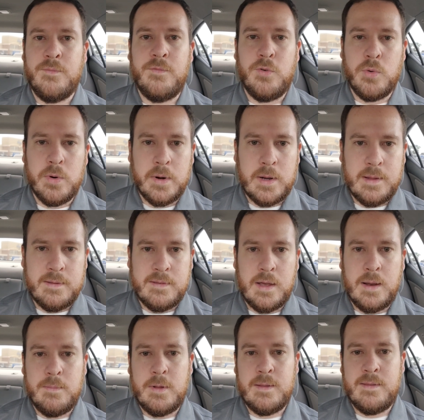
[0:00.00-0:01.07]
foreign
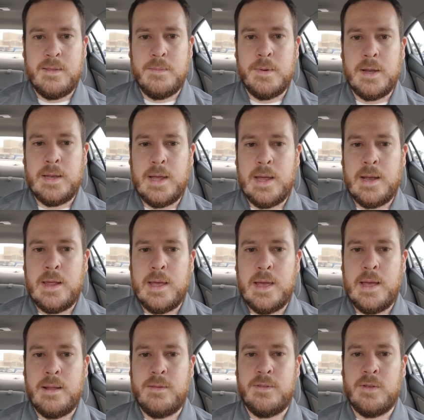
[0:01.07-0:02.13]
assignments that my dad
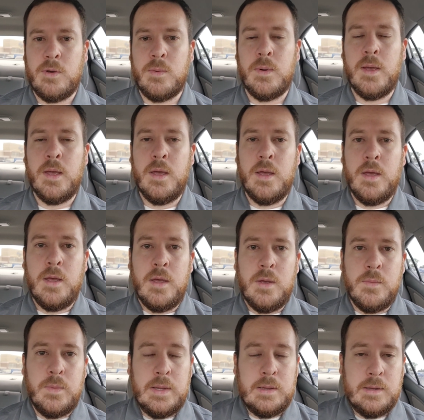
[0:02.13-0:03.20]
had. So
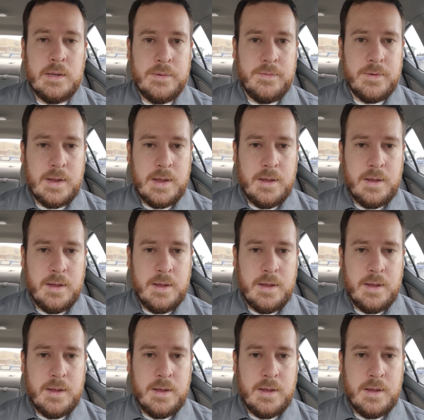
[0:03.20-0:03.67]
we lived